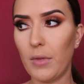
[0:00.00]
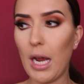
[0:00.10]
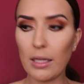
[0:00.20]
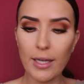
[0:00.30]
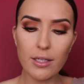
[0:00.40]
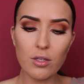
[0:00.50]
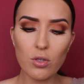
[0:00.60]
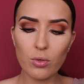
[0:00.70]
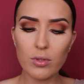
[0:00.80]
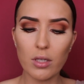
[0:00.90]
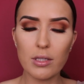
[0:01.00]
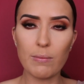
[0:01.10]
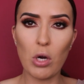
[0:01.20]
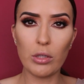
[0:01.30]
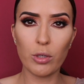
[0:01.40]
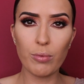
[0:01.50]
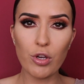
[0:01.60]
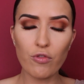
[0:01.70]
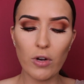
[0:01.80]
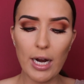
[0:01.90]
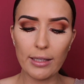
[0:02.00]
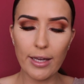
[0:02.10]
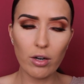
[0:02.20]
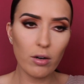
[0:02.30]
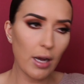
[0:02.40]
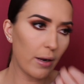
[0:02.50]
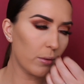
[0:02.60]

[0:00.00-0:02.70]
I like to use a smaller brush for highlighter. I